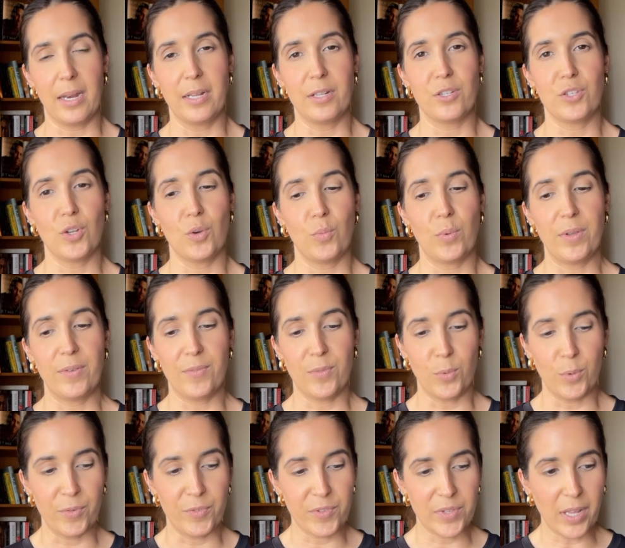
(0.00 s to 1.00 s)
And so we've
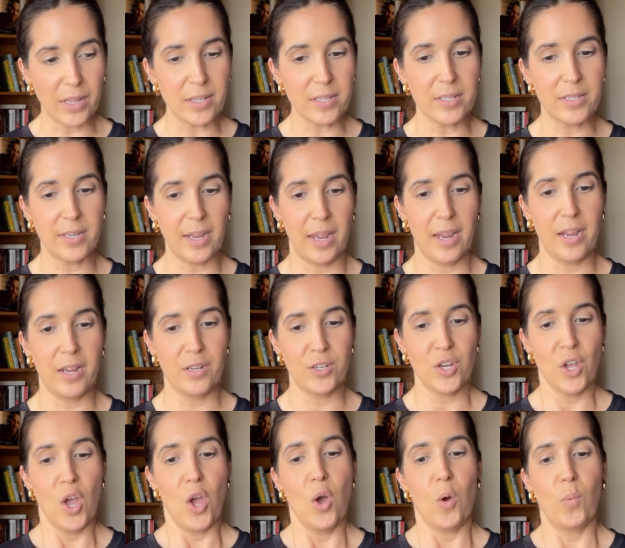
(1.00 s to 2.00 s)
set the stage
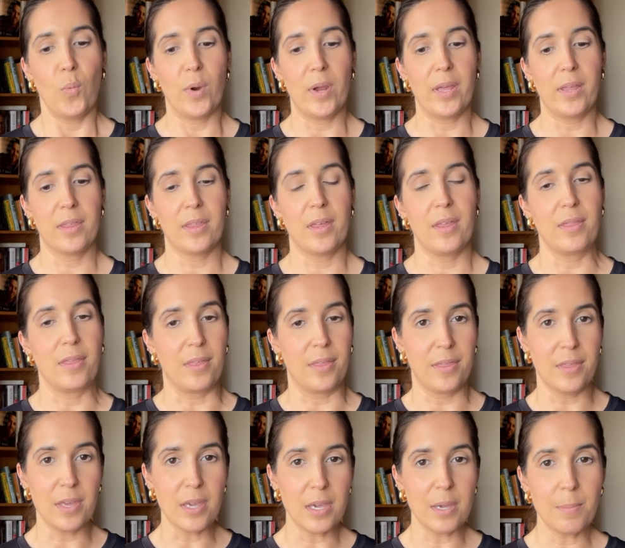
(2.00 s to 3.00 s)
with the
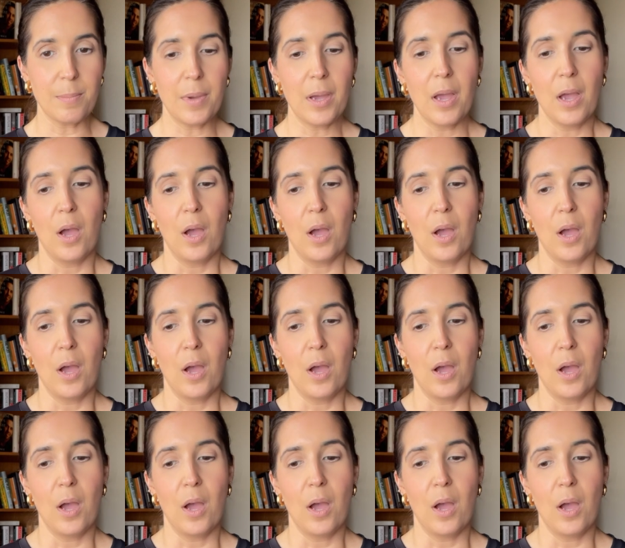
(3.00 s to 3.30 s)
theme,